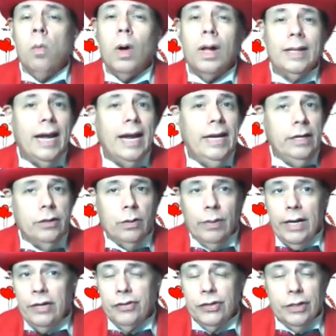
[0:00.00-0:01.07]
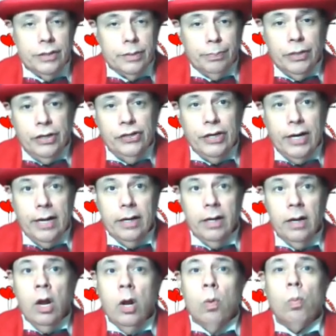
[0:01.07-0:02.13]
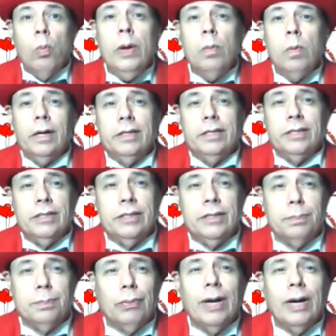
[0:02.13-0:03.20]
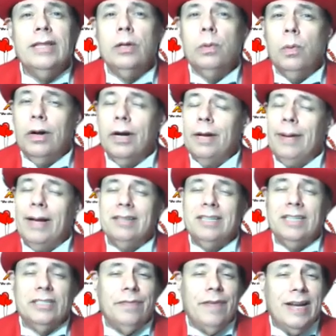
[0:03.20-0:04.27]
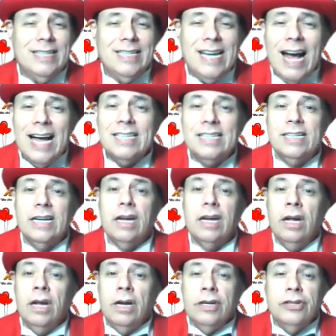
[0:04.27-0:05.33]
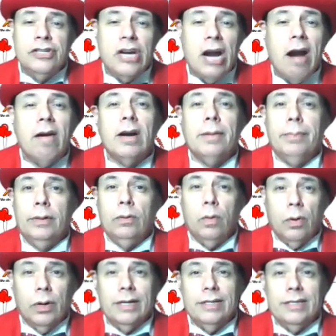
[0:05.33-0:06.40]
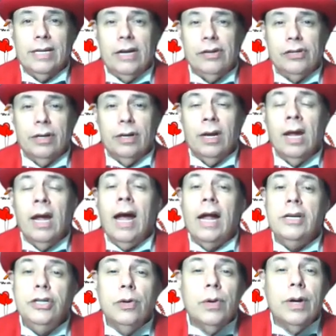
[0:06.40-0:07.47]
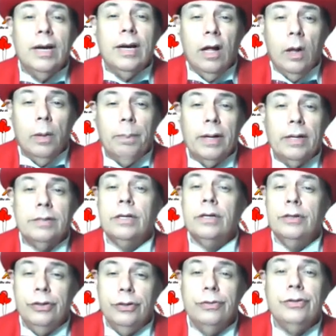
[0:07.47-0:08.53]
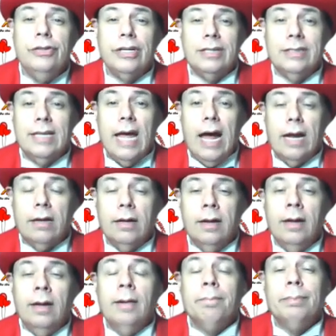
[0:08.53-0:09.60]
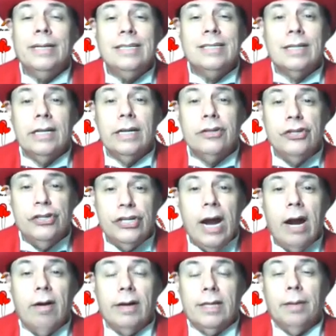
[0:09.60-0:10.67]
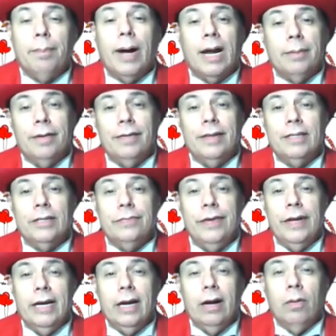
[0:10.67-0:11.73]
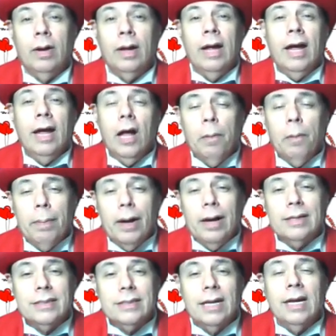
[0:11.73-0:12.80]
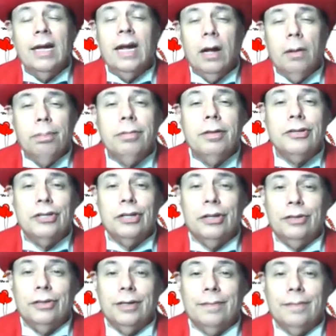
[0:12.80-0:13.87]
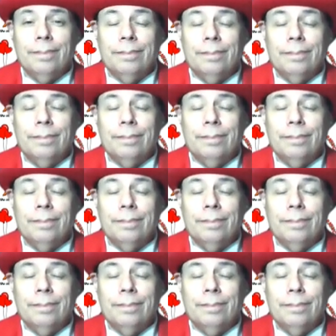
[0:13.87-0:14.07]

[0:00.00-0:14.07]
While any donation is appreciated, we want to spread the word about this fantastic charitable organization, and you could help us do just that please click share at the bottom of this video. Help us help the children.